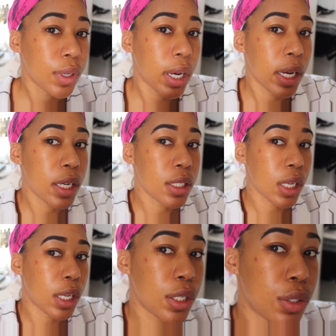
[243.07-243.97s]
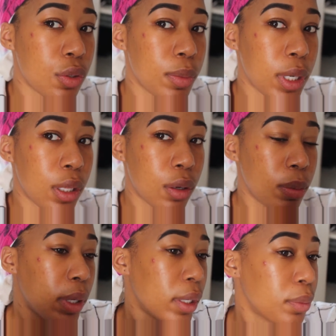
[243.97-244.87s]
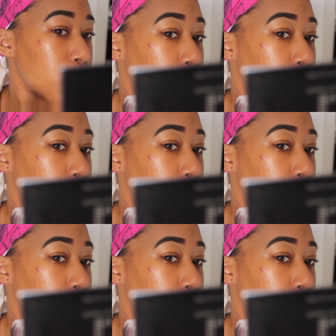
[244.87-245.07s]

you guys and zoom in a little bit